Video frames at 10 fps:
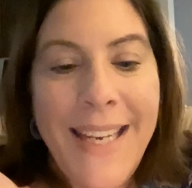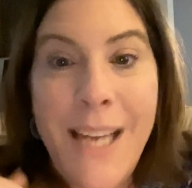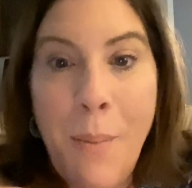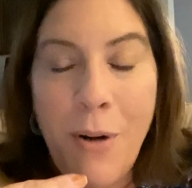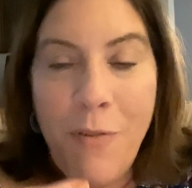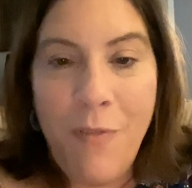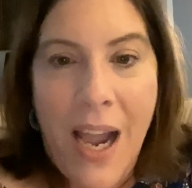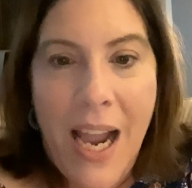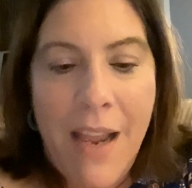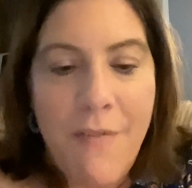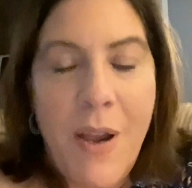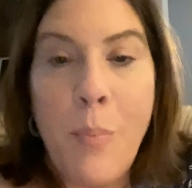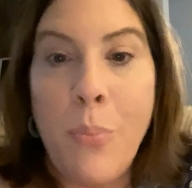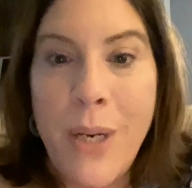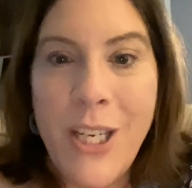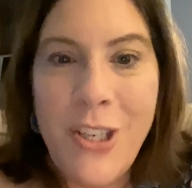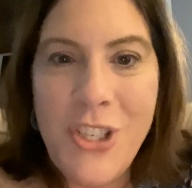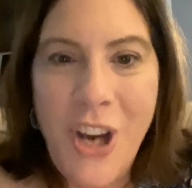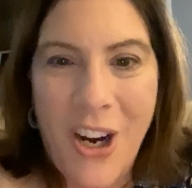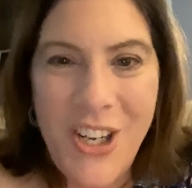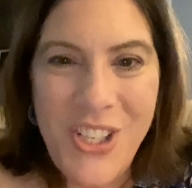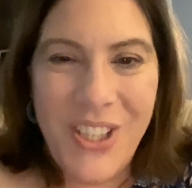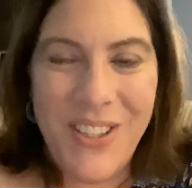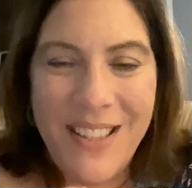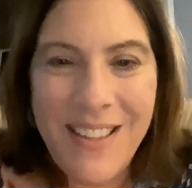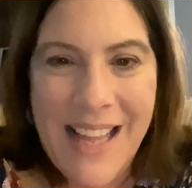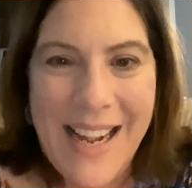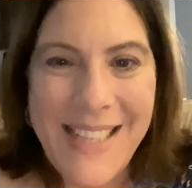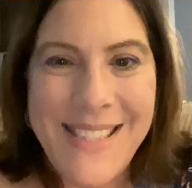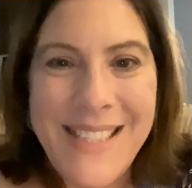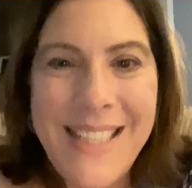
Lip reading: Number 5, bring your charger to class.